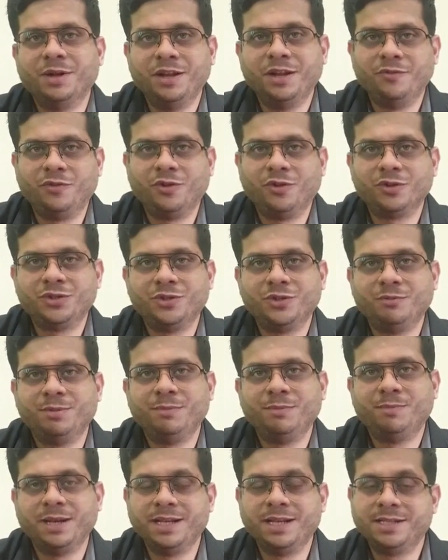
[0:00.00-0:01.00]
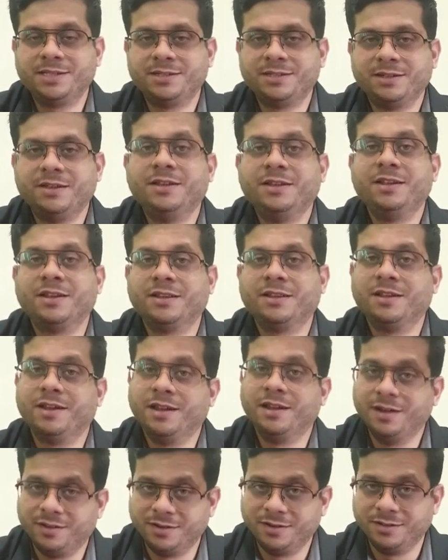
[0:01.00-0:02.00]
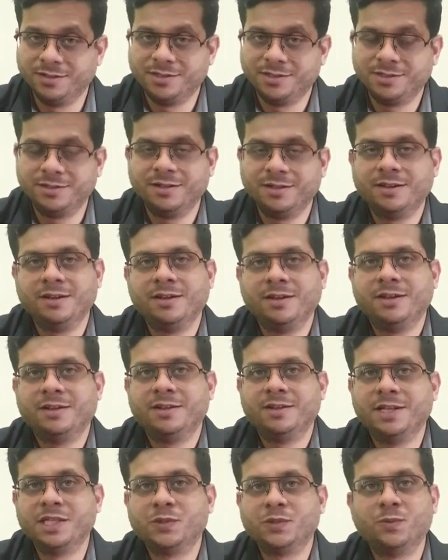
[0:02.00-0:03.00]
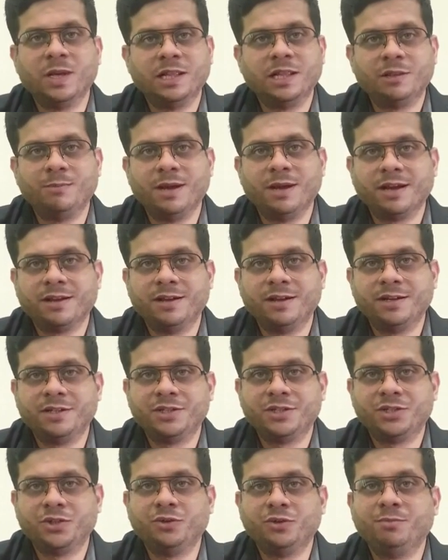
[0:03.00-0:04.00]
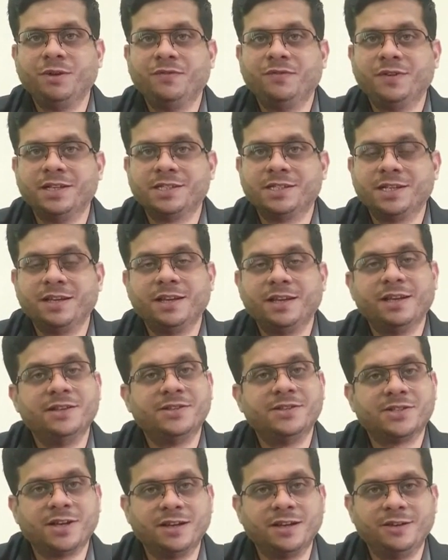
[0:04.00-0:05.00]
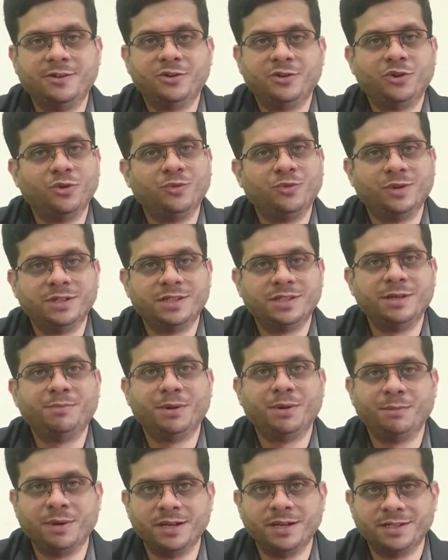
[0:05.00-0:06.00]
The money frog should be placed near the entrance. This wealth magnet should be facing inside towards the